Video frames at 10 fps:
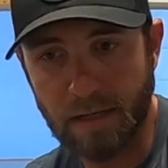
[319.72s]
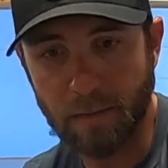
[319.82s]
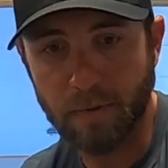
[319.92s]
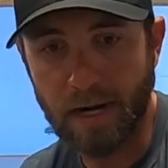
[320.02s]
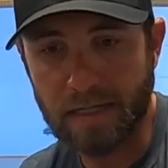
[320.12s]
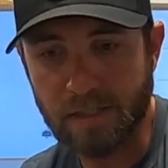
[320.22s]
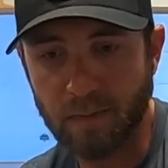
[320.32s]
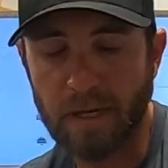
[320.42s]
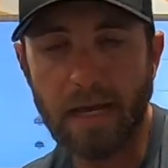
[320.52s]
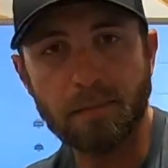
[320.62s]
during practice
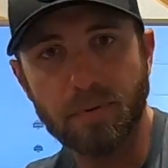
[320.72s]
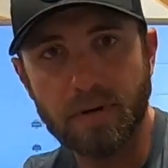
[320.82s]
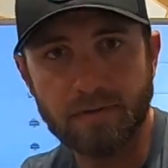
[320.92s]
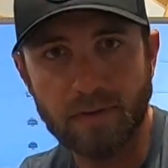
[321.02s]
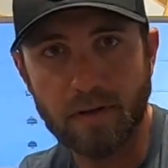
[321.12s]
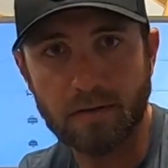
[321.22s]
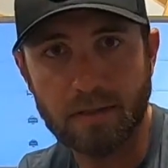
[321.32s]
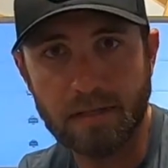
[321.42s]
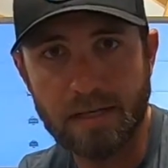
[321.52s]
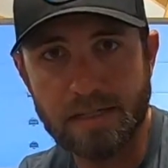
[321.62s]
we had pre-frontal
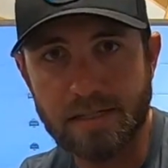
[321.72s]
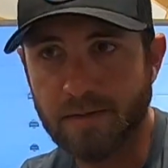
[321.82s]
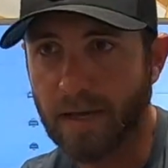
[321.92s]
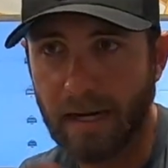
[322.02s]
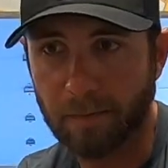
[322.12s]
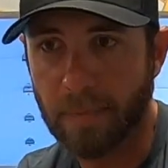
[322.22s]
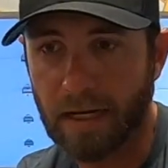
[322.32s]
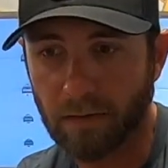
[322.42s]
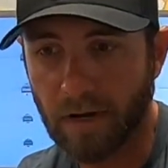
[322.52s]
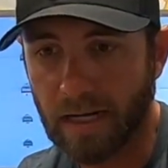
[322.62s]
conditions, we had a
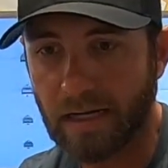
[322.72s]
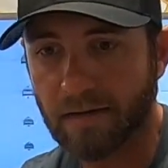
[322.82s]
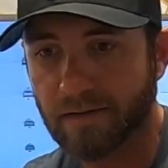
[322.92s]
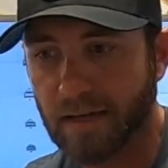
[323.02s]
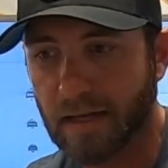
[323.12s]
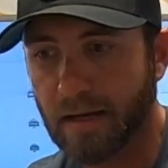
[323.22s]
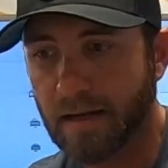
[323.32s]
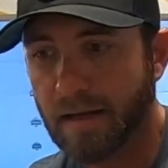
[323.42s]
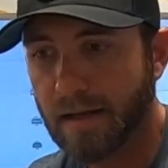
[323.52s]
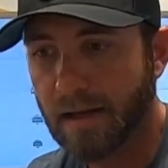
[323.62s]
big rain event,
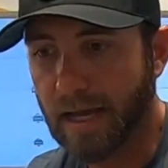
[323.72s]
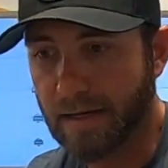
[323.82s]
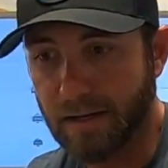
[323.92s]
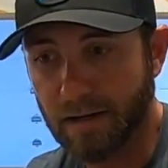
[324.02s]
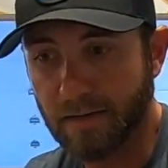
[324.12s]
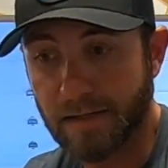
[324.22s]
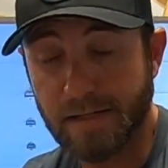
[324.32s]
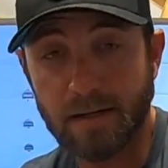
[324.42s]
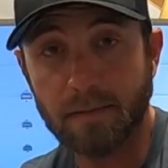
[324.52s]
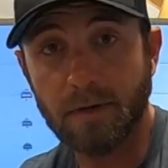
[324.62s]
and during the
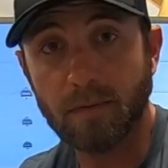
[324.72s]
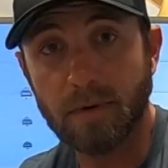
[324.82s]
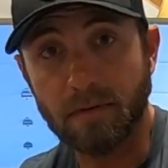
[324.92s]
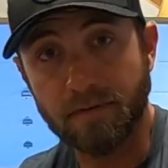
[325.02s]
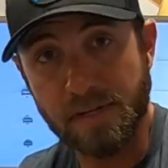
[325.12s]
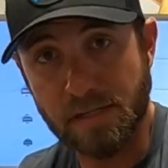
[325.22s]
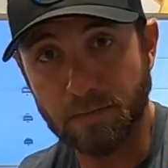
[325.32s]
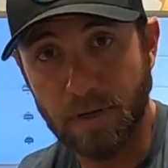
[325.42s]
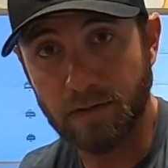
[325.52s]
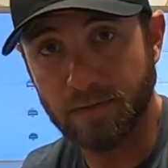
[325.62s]
tournament we were
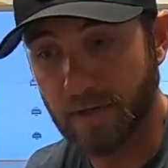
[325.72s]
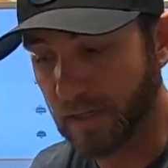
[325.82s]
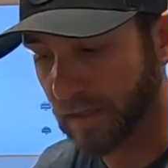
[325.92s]
fishing post-front